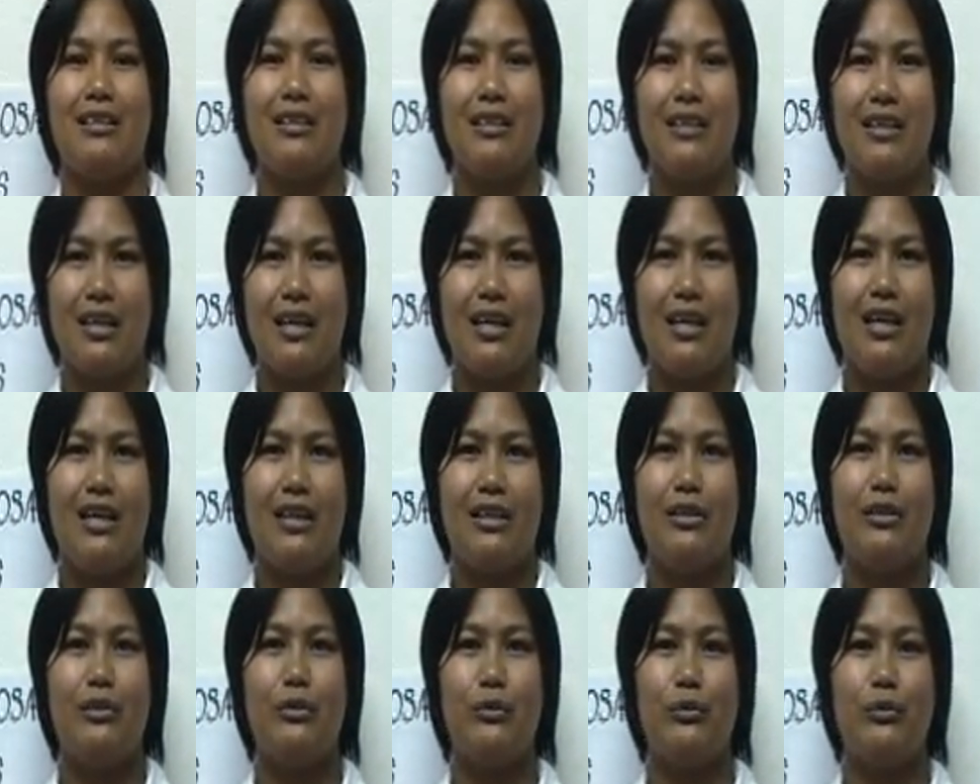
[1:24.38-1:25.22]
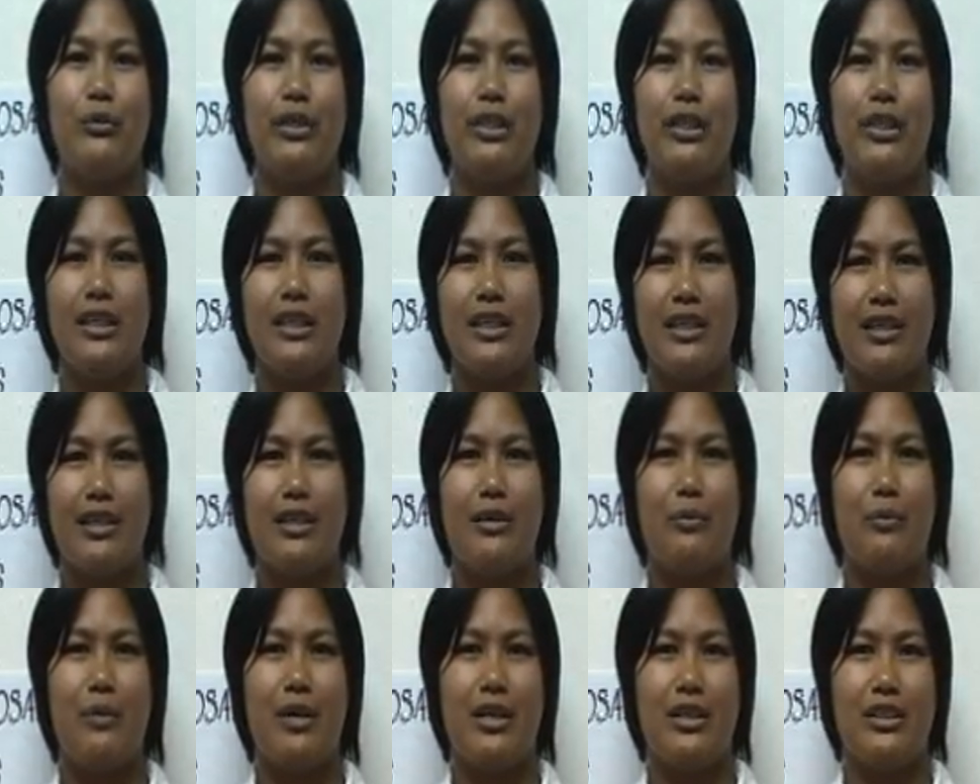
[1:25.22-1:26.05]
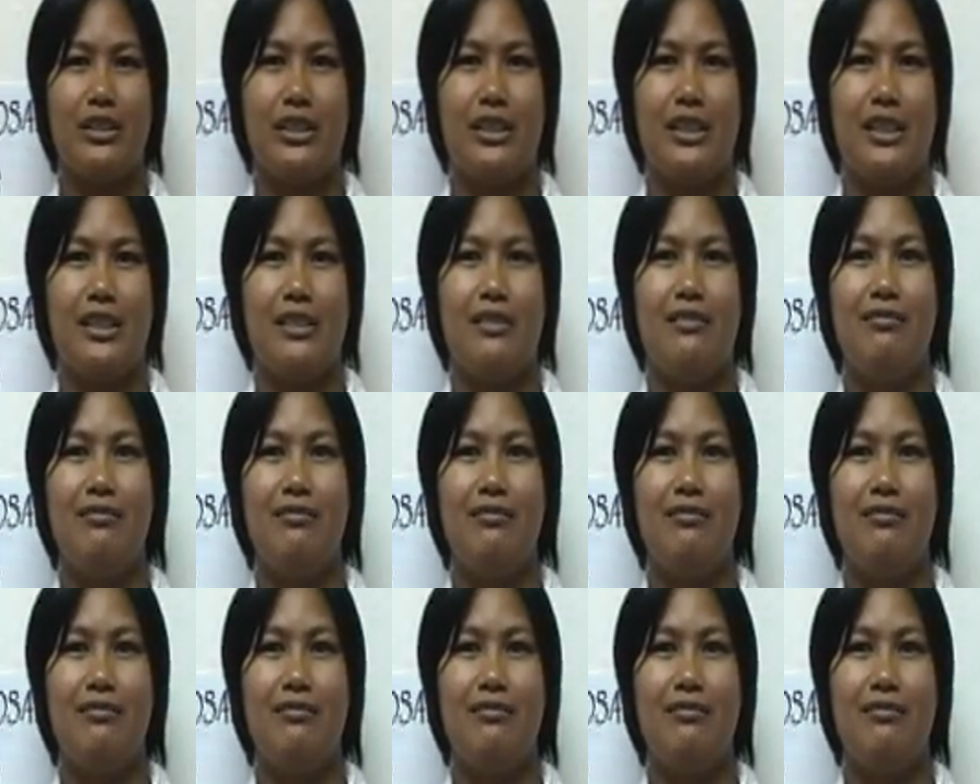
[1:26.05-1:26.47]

and doing car washing.